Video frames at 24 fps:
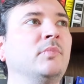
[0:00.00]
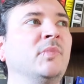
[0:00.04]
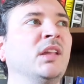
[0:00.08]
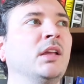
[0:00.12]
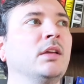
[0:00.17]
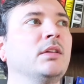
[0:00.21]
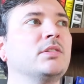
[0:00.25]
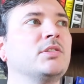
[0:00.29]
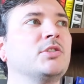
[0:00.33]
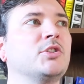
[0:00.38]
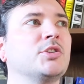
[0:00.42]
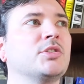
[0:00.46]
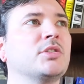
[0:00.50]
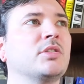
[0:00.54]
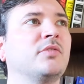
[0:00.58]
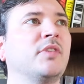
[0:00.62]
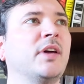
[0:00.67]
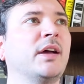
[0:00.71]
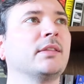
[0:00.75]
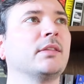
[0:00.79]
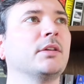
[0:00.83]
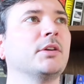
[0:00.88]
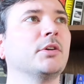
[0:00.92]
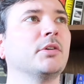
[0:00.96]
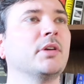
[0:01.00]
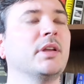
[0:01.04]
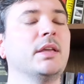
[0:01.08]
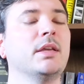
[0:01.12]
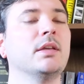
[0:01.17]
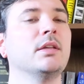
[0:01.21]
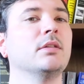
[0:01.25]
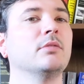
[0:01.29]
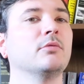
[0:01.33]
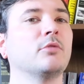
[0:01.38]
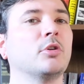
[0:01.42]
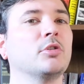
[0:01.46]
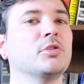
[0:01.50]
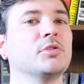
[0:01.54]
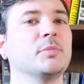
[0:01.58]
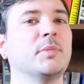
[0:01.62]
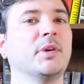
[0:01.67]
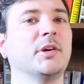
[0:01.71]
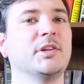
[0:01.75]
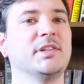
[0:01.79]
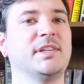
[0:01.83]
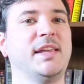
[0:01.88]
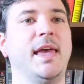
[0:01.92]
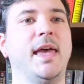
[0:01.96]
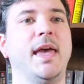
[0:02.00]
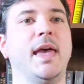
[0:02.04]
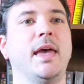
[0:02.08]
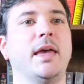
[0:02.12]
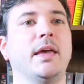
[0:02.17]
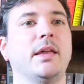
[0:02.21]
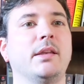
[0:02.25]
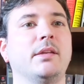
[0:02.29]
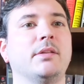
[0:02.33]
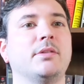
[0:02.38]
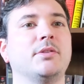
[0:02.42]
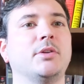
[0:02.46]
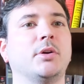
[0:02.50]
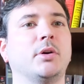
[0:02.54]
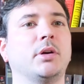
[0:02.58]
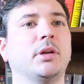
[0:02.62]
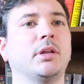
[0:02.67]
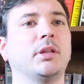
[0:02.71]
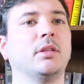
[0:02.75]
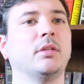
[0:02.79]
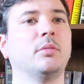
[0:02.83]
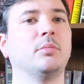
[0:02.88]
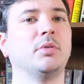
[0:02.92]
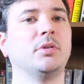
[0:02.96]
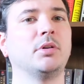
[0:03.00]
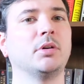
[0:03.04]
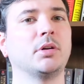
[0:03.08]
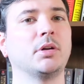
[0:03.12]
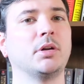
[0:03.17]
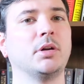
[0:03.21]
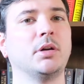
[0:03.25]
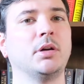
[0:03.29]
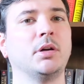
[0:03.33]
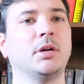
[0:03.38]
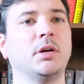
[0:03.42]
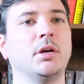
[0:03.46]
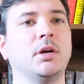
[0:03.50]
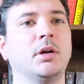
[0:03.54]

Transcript: is just the fact that you're in Rosemary's head during the book.